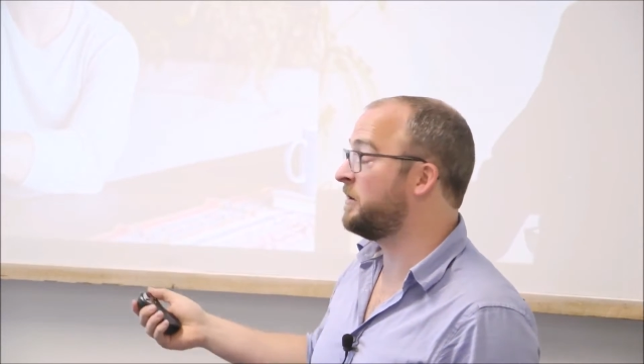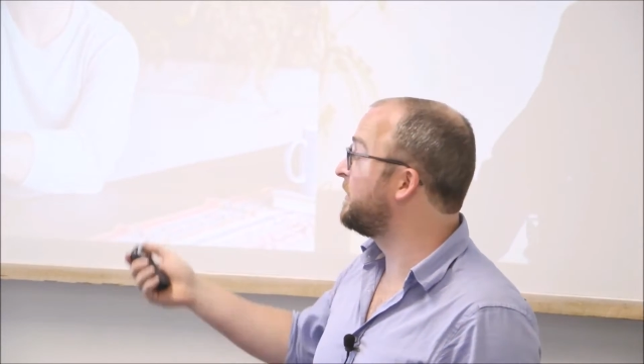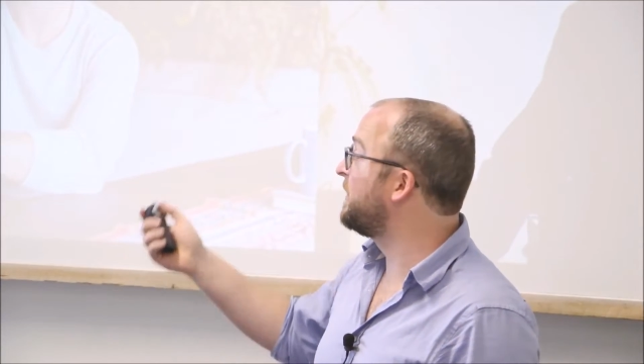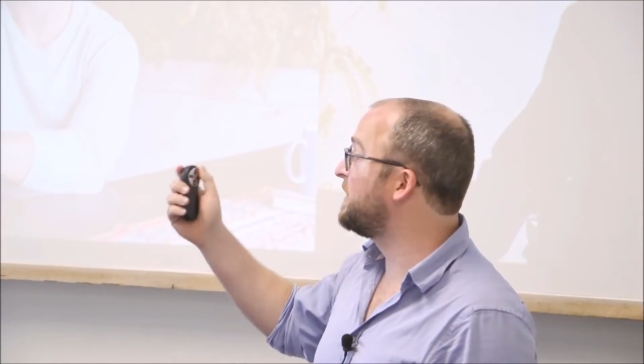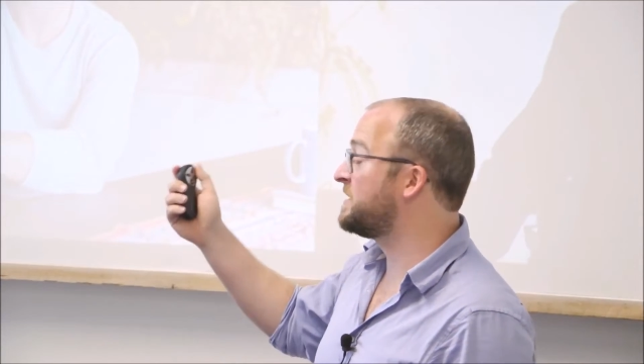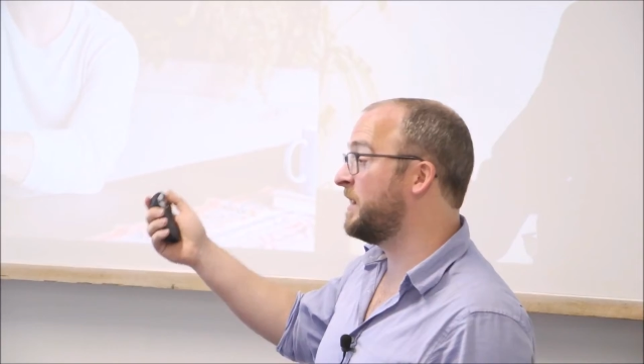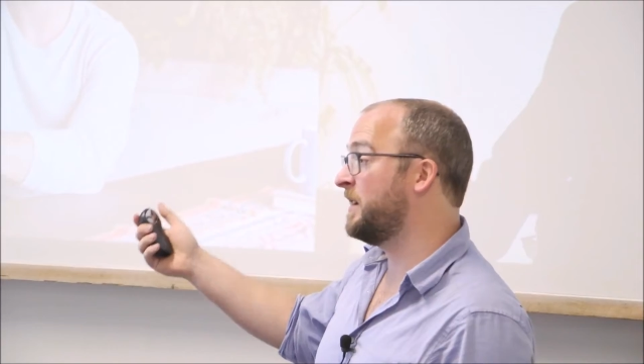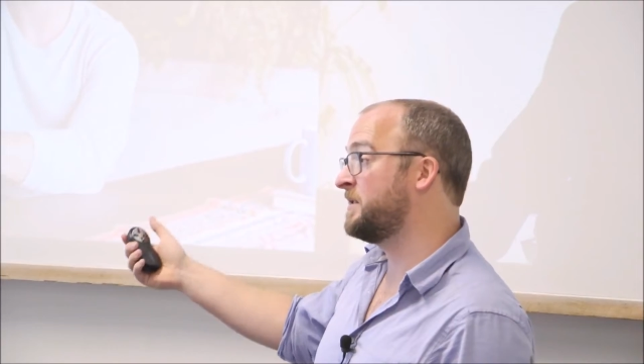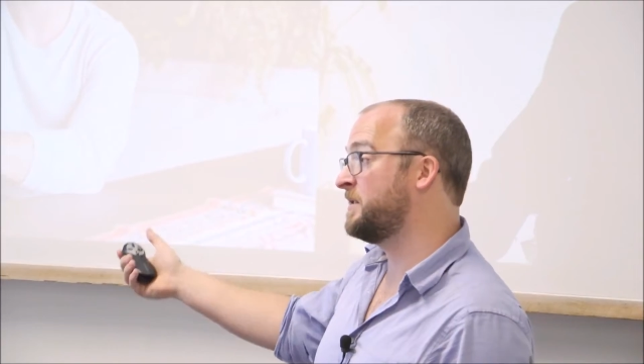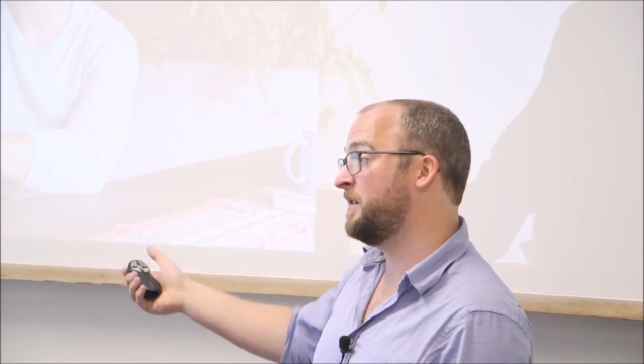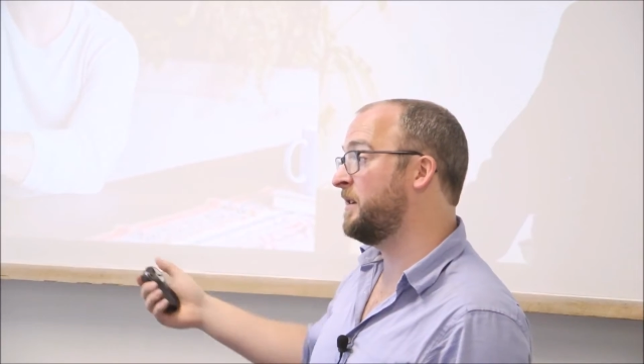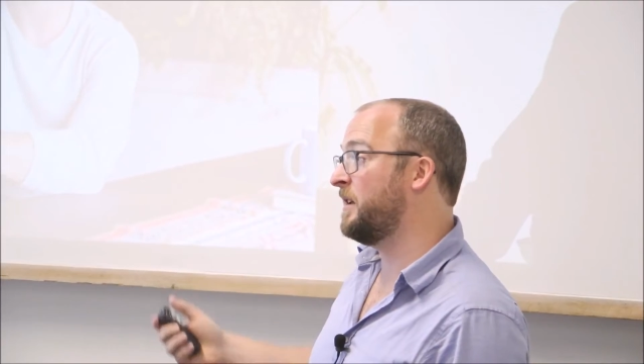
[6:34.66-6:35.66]
are things they
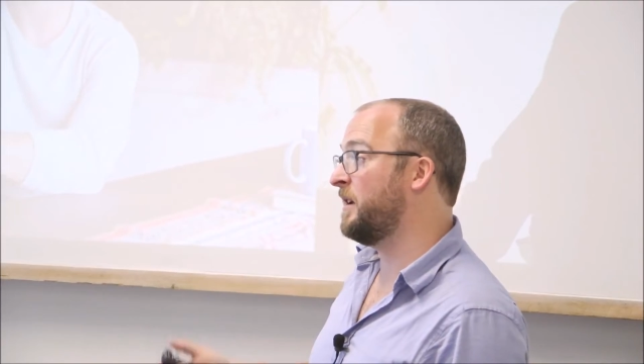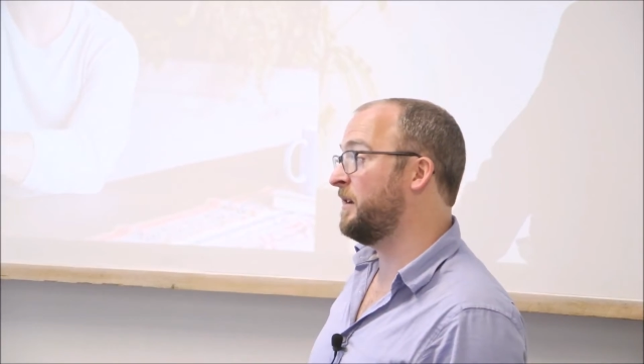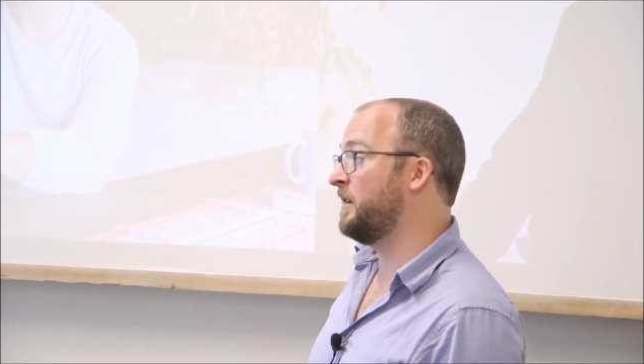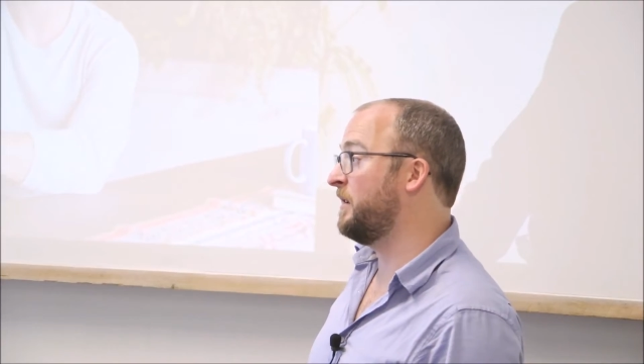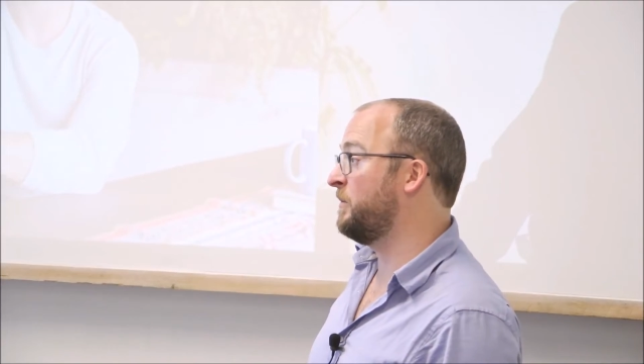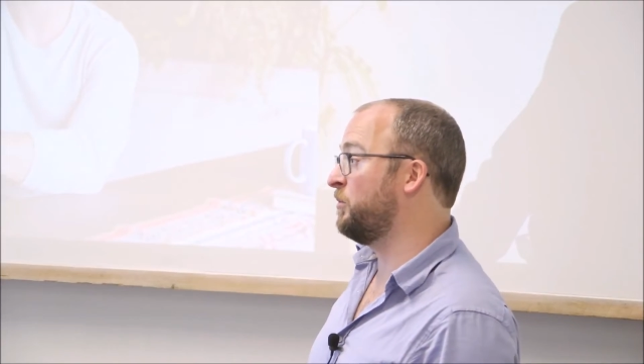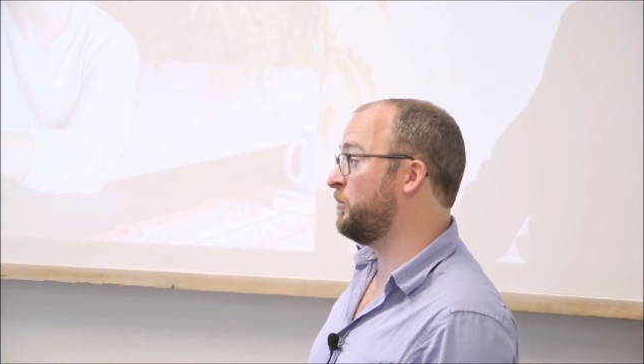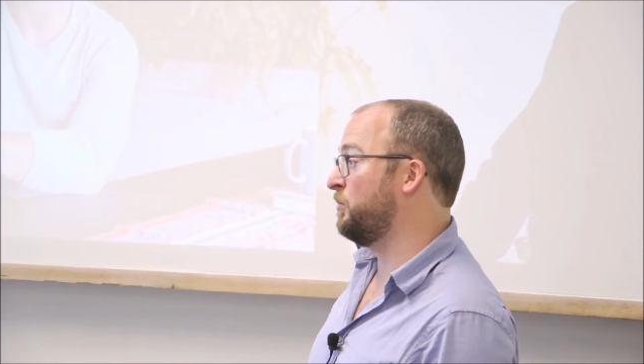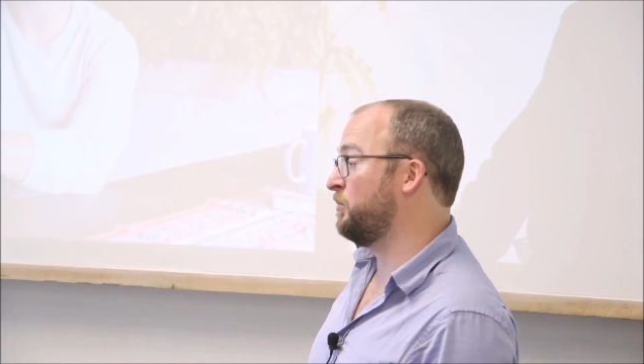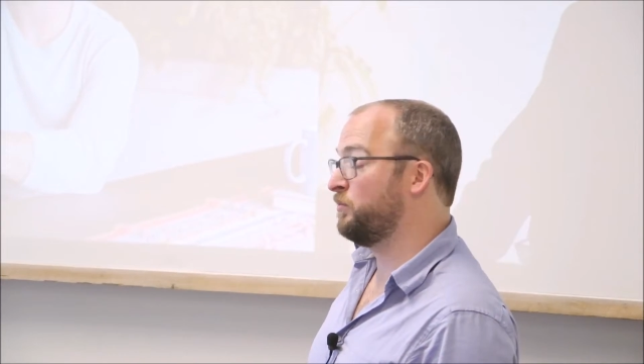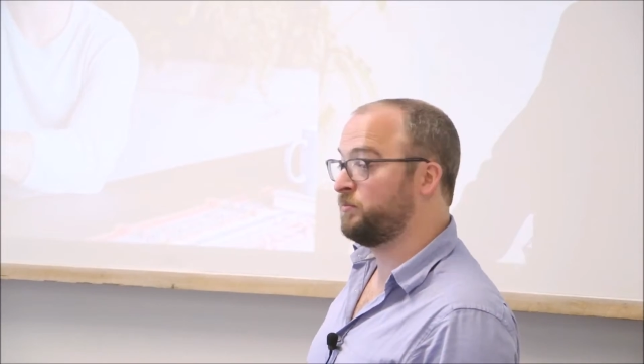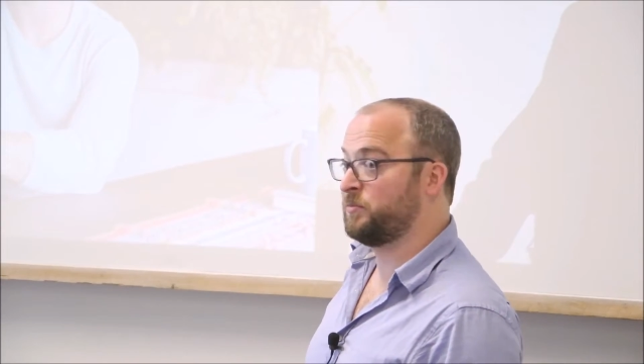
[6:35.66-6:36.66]
said that
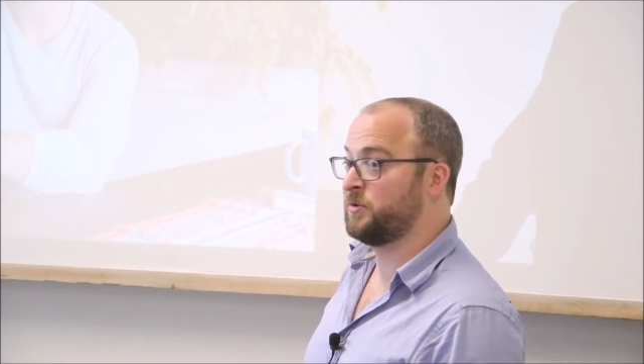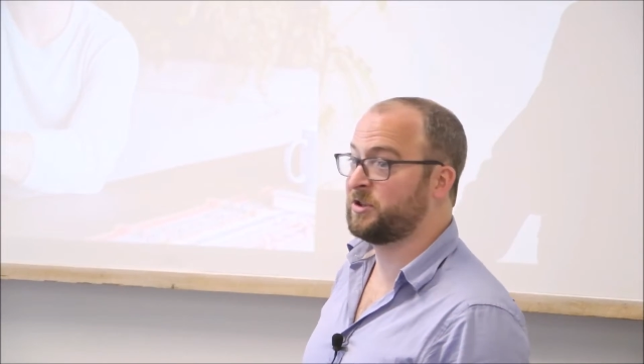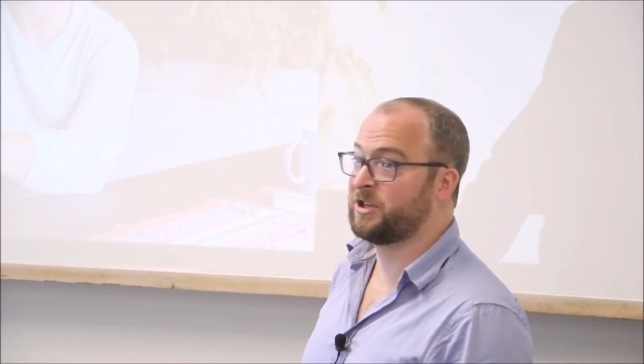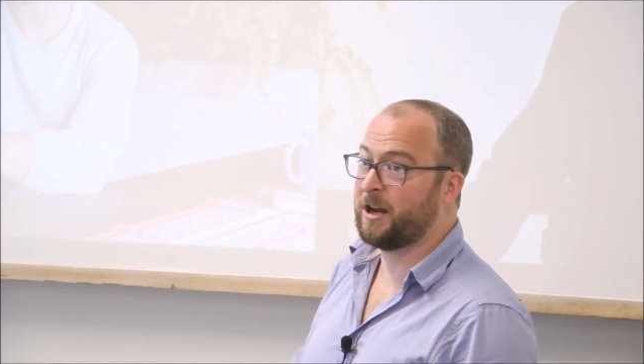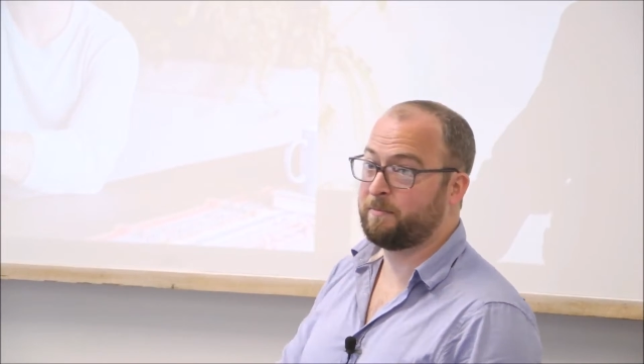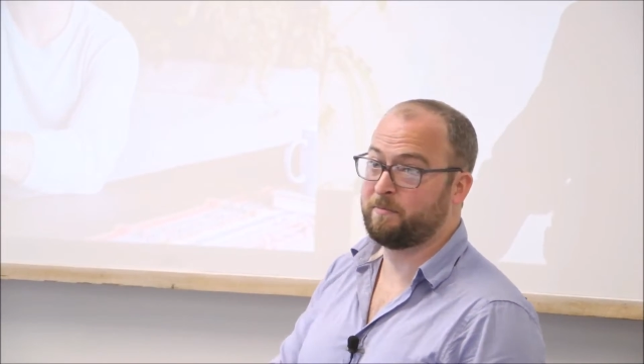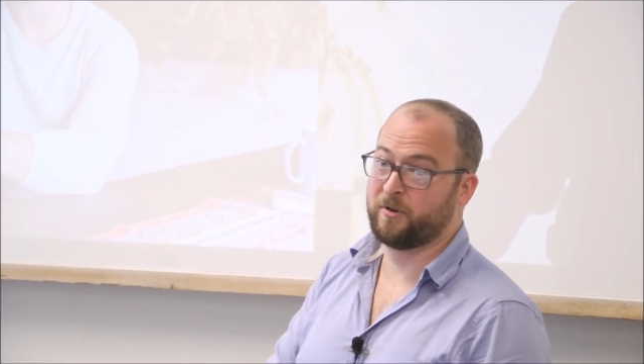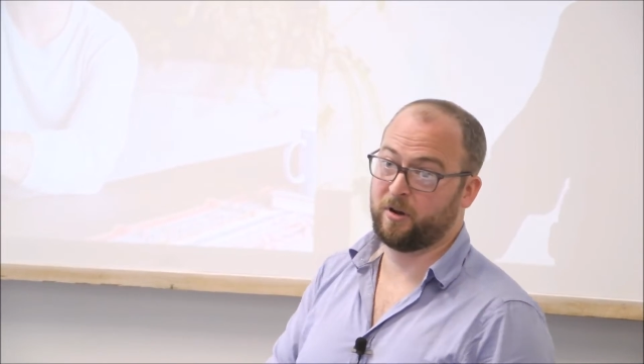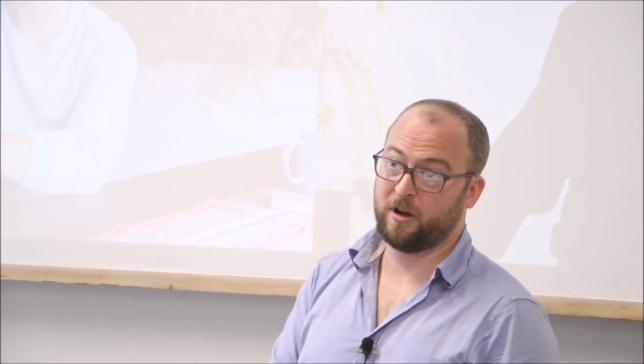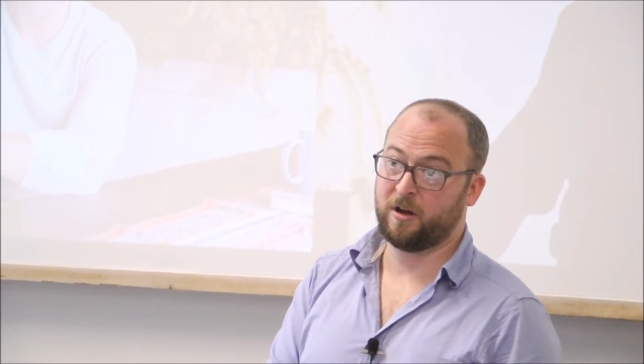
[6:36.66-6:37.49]
shaped